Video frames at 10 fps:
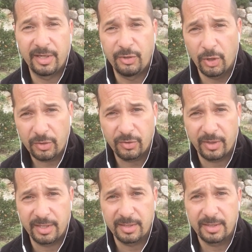
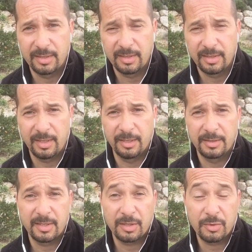doctrines
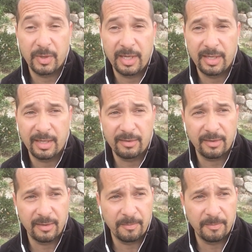in such way that